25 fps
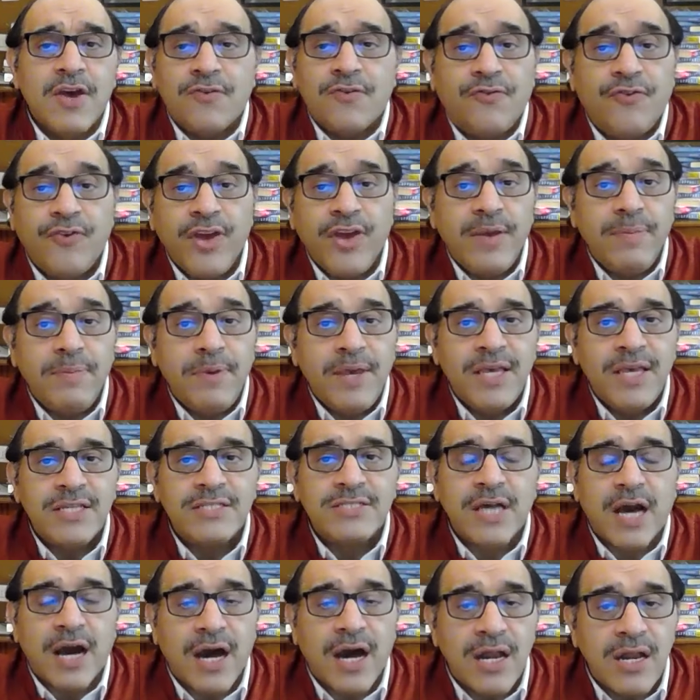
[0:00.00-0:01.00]

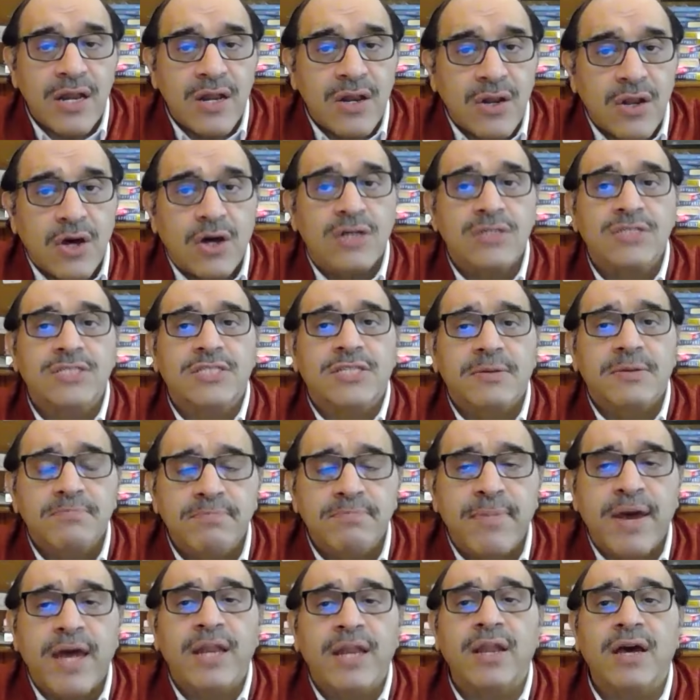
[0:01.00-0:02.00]
Freebies are not
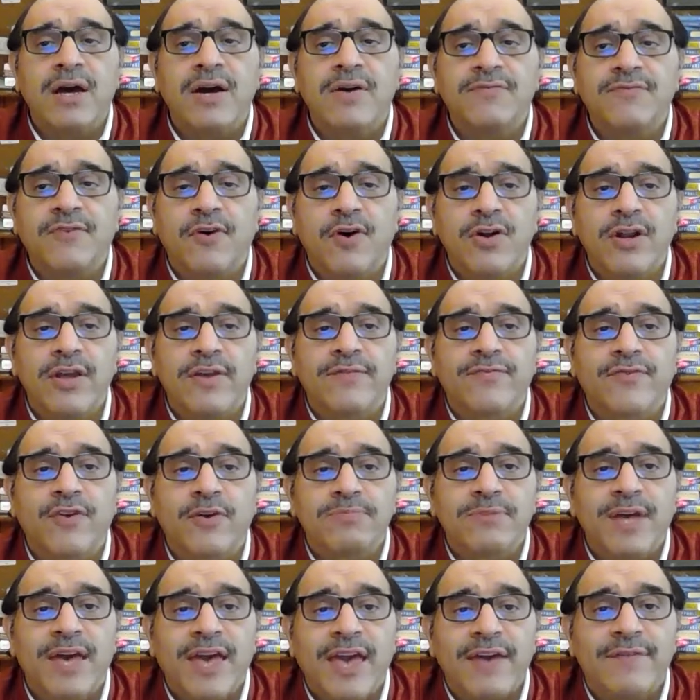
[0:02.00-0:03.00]
manna falling
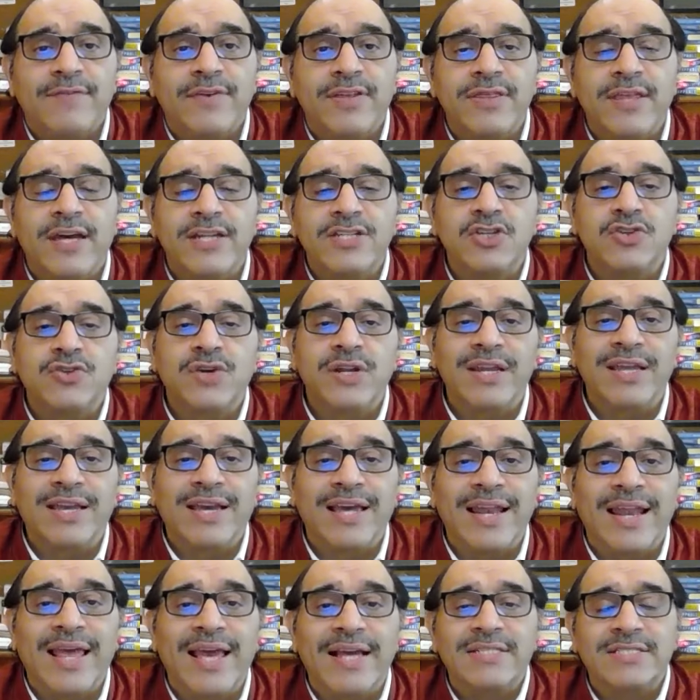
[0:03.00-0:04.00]
from the heaven that you can
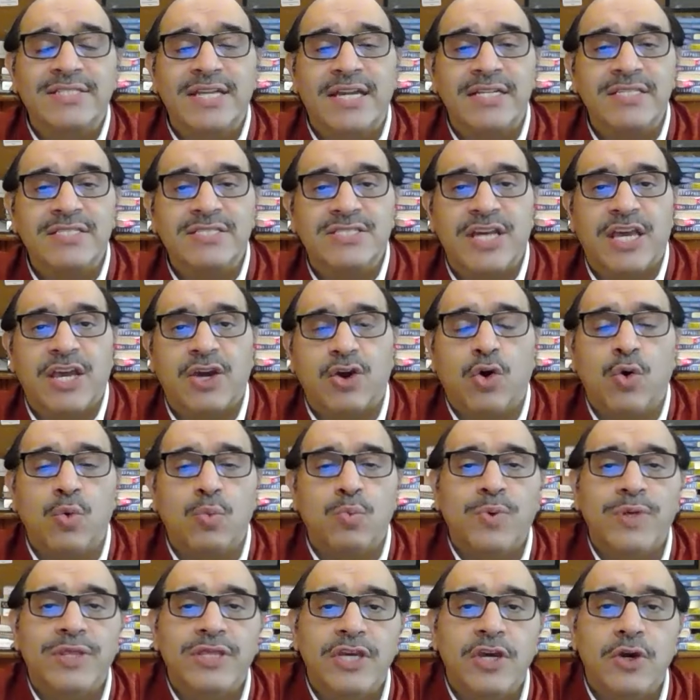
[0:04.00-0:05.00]
collect and take
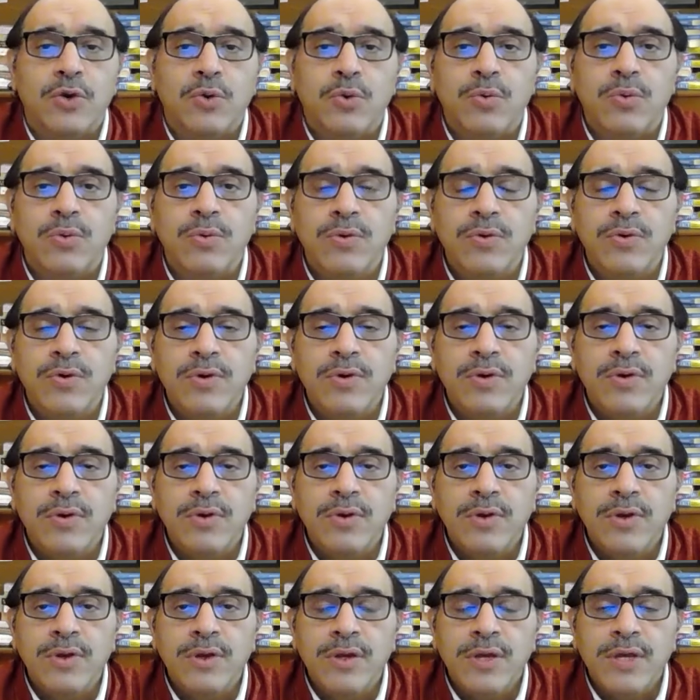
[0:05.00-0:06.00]
home with you.
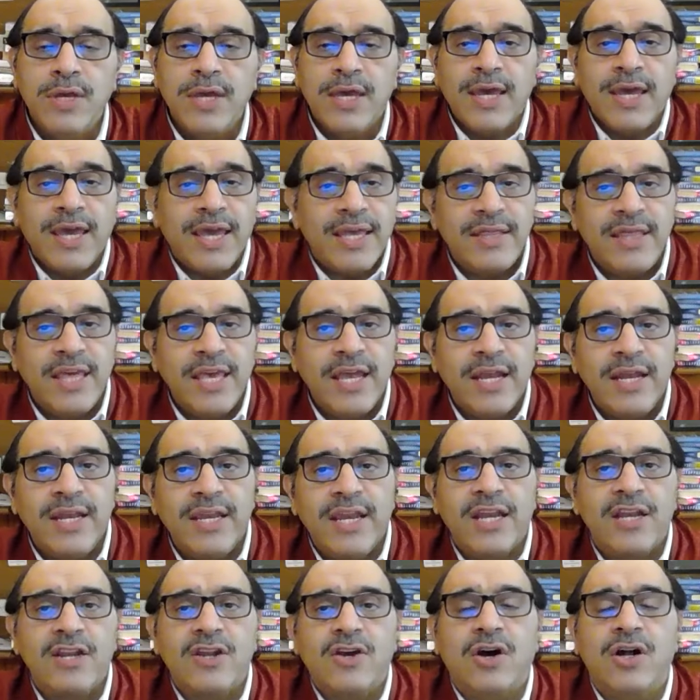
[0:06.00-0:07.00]
In the
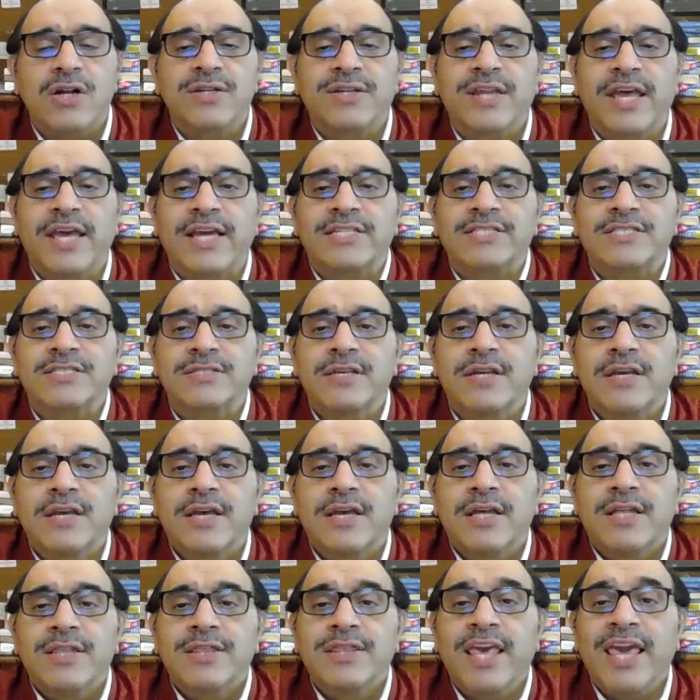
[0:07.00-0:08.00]
Indian context,
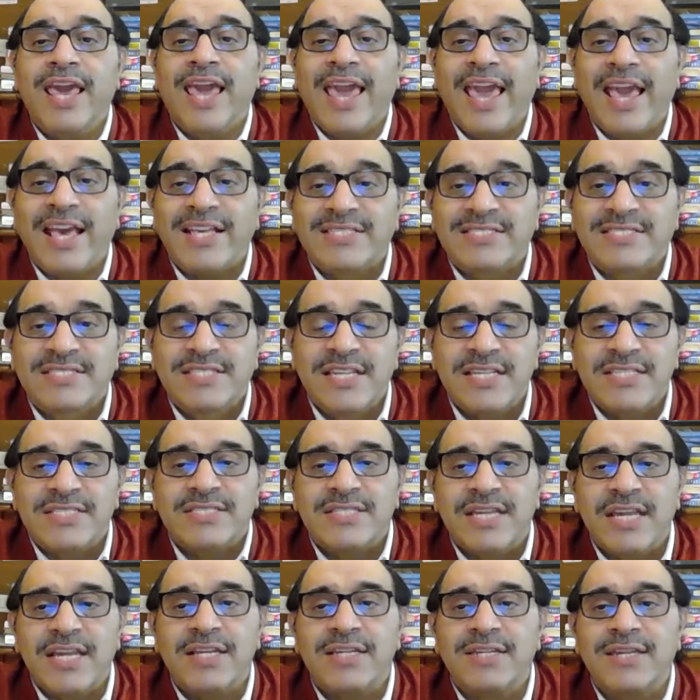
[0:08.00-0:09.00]
the
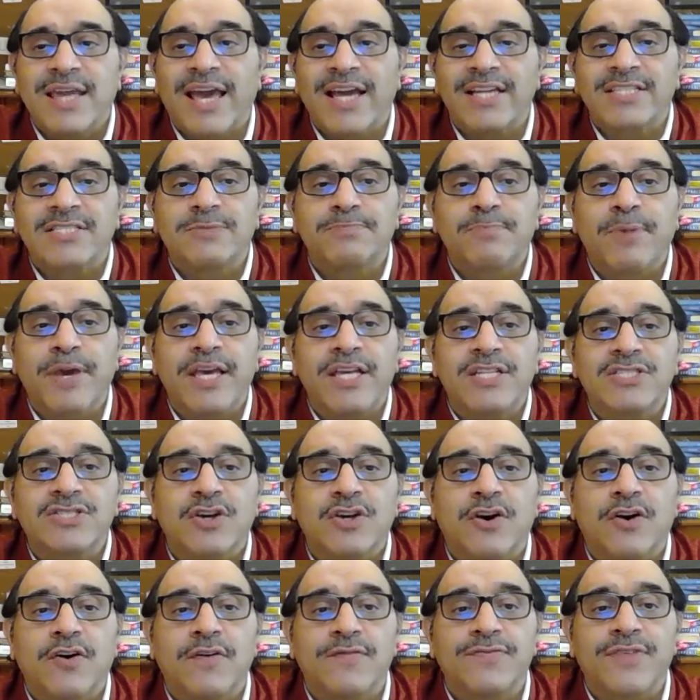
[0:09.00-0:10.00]
existing tax base
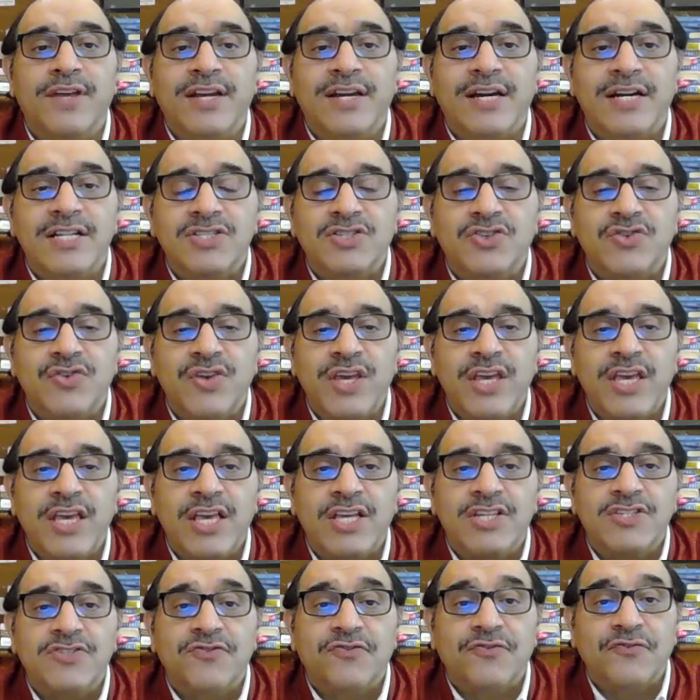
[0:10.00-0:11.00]
of the country
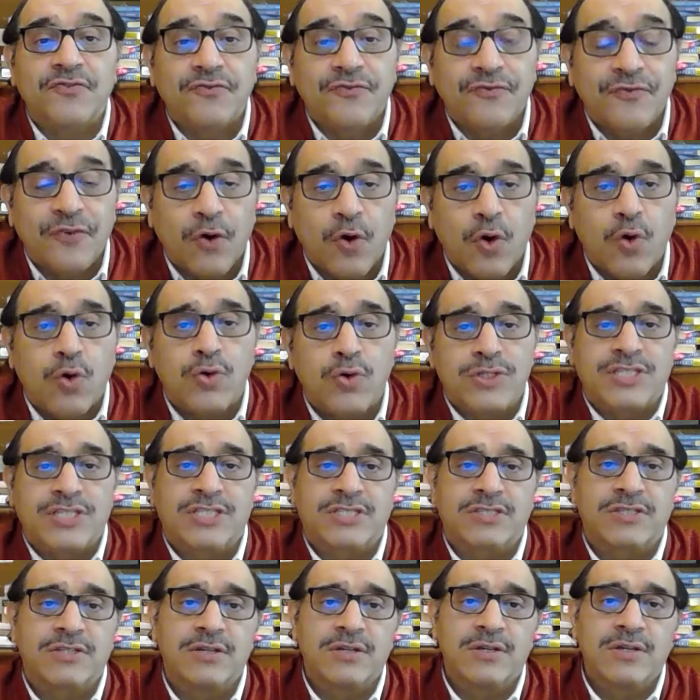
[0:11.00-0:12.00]
is
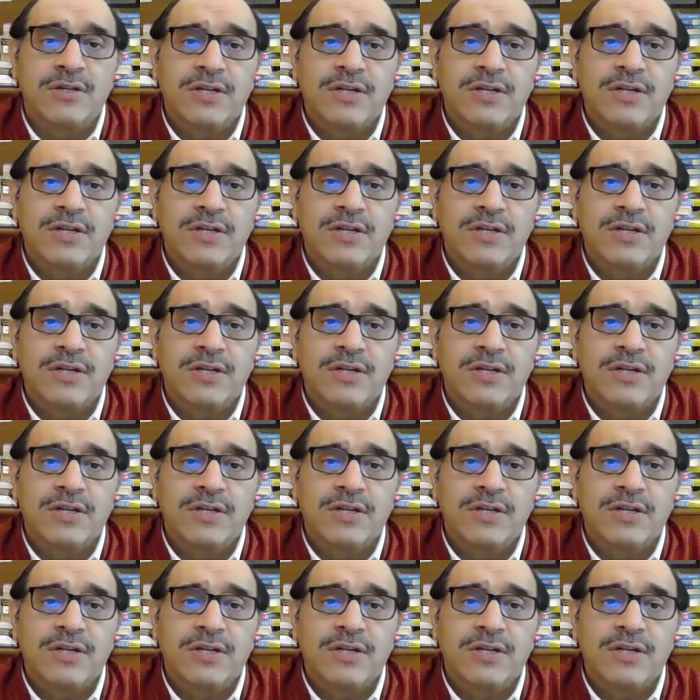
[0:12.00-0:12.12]
forced